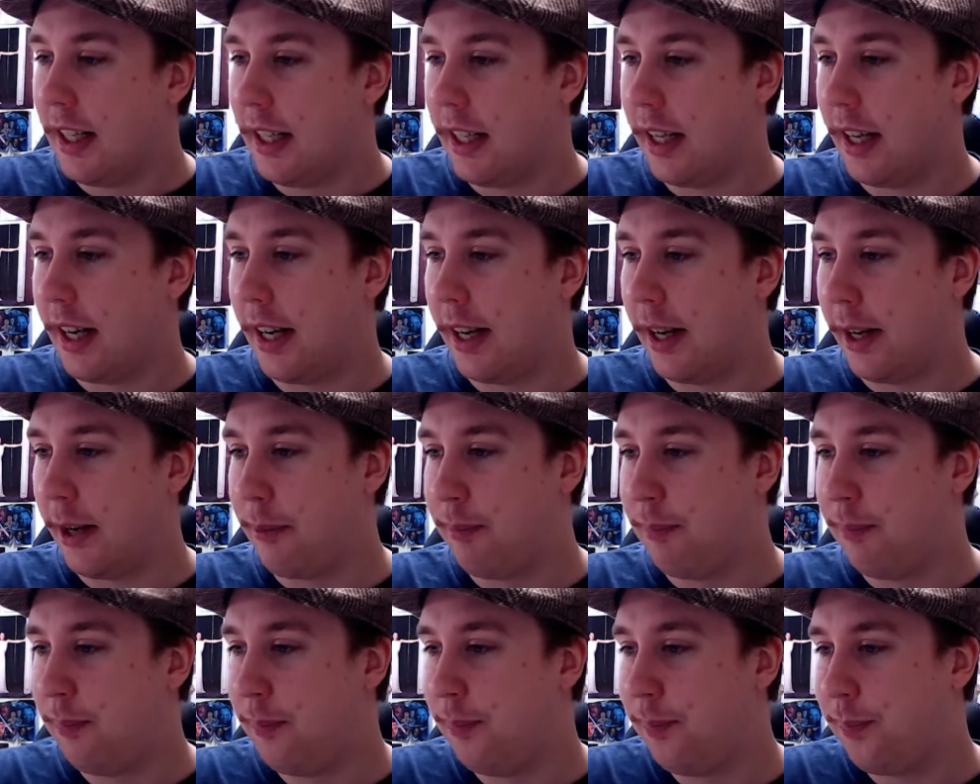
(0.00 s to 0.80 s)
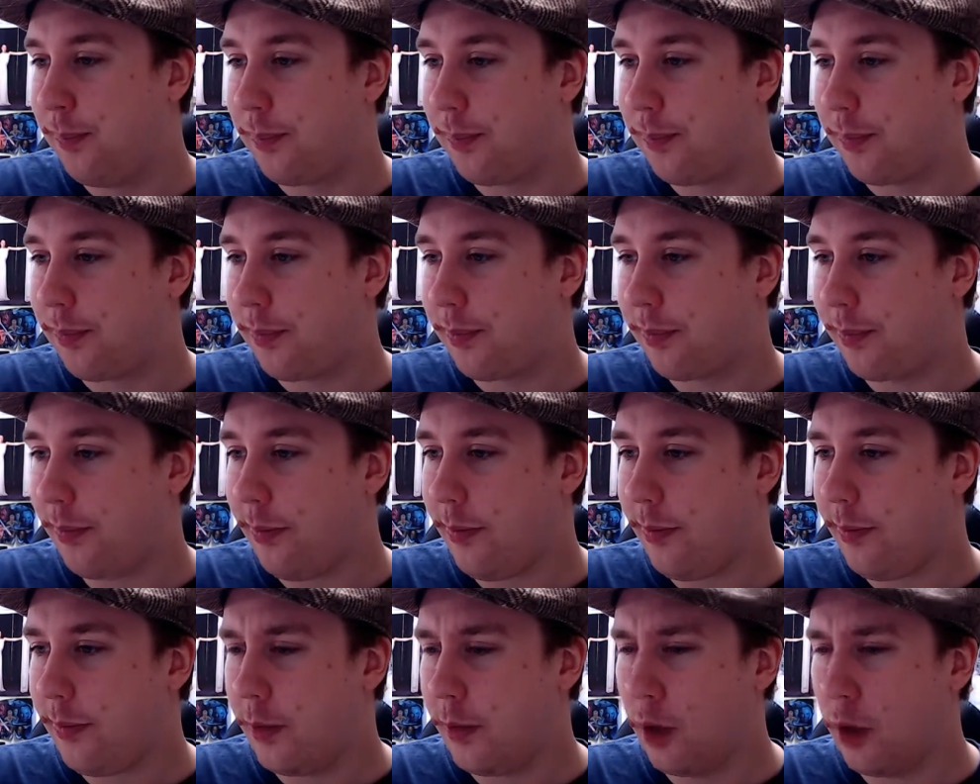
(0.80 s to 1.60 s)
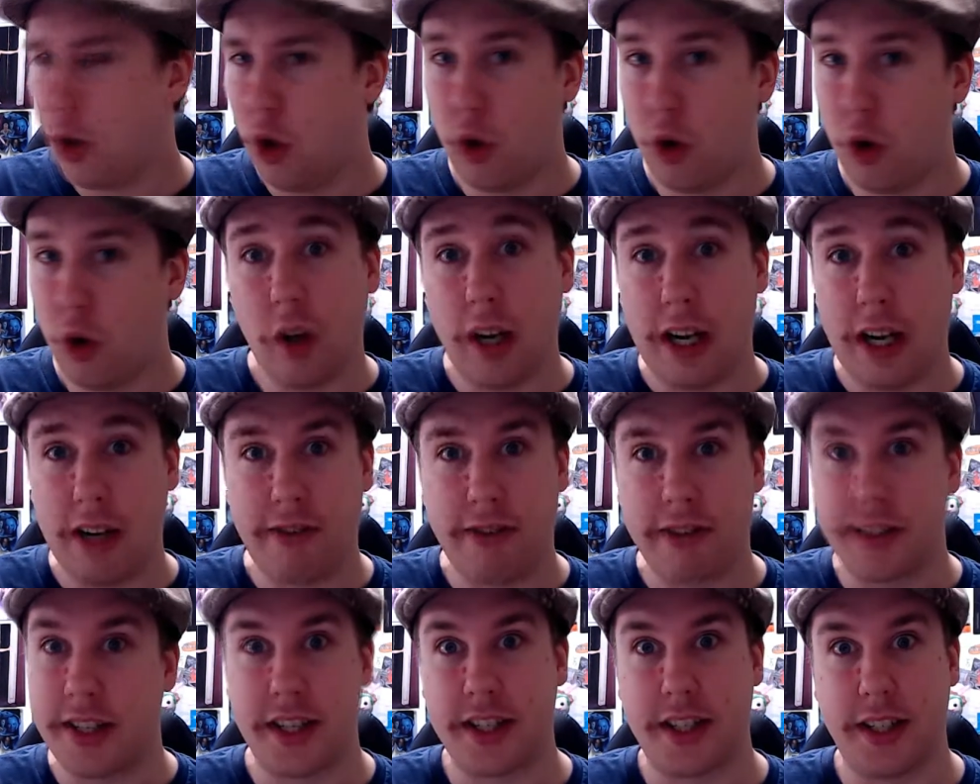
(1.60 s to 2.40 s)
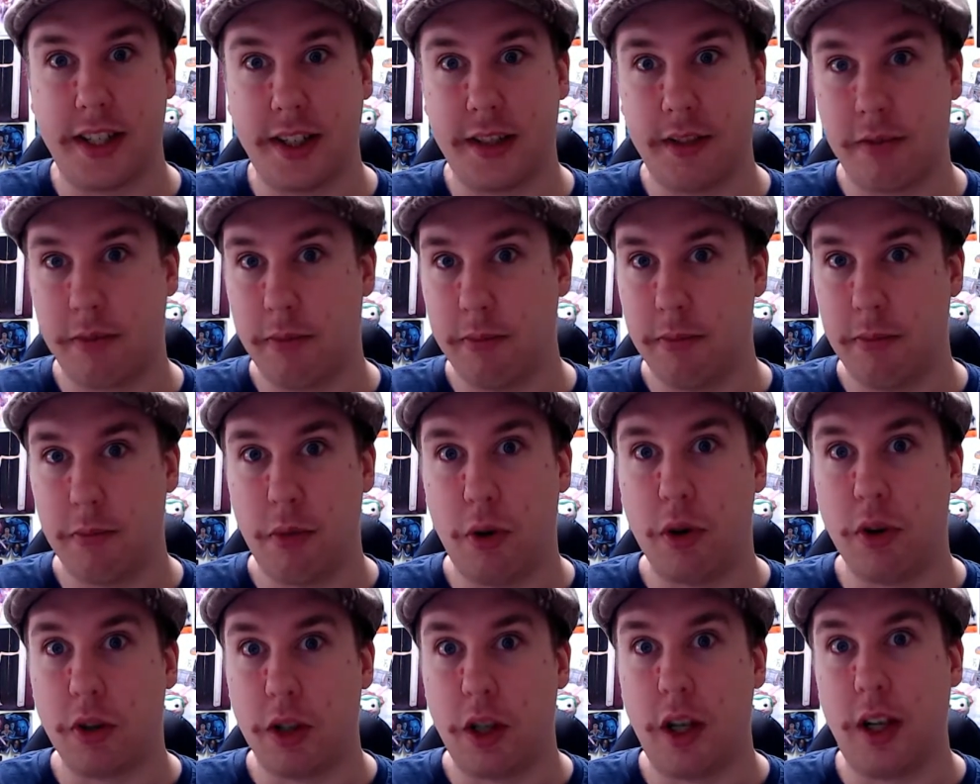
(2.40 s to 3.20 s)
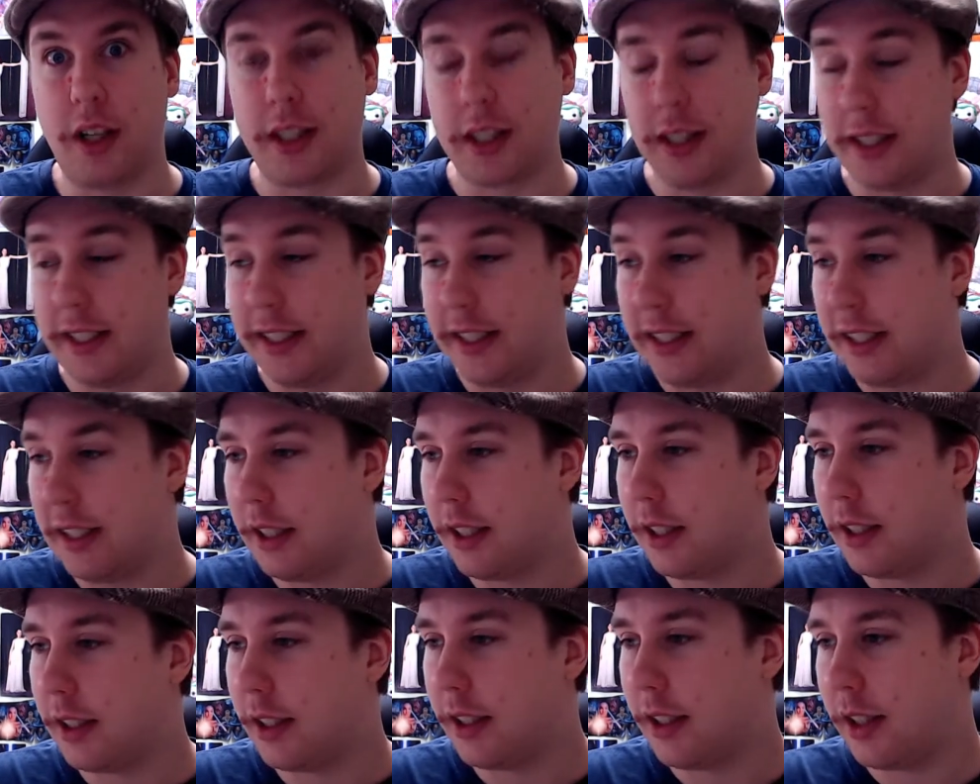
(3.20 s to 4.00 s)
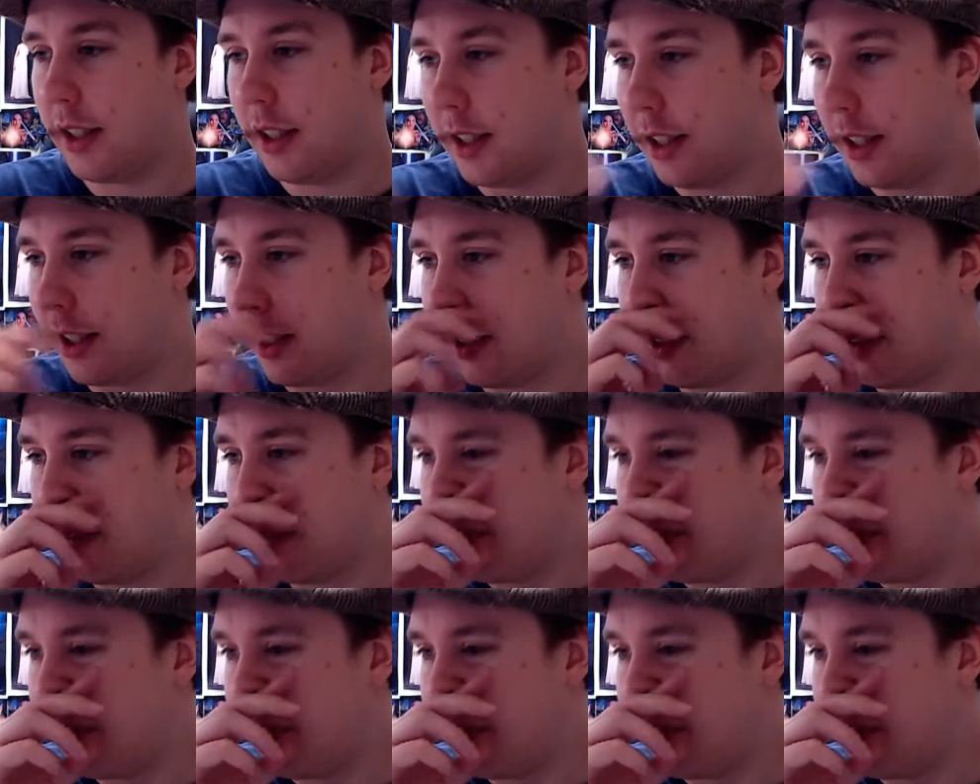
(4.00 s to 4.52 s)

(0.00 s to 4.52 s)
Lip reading: or alpha tested, more likely. So